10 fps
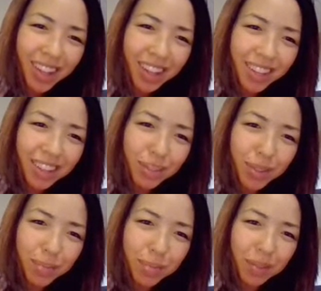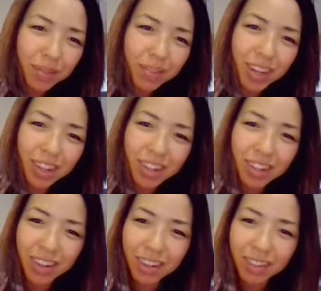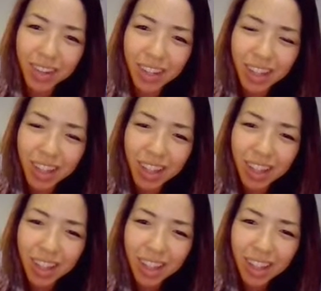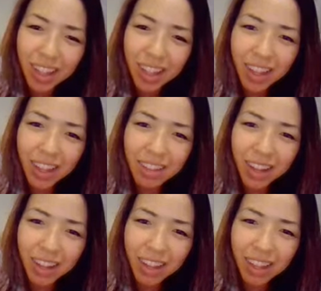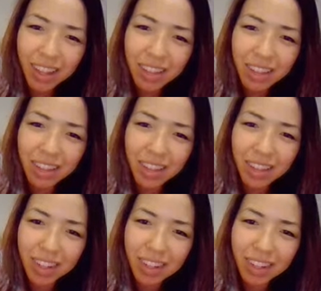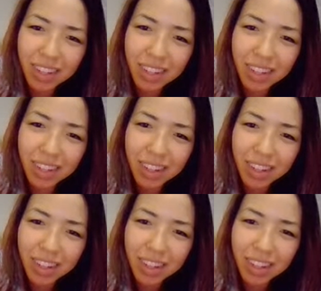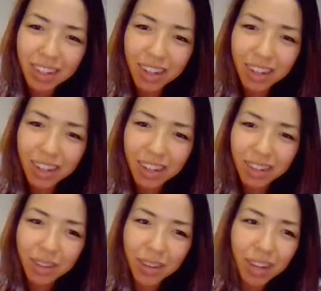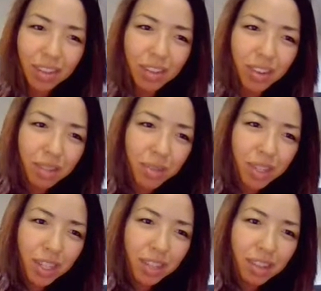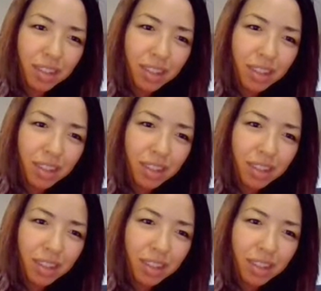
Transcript: Because this would probably not turn out well. He's got, he's doing, no, just, he's like, oh no, I have to draw some cheese.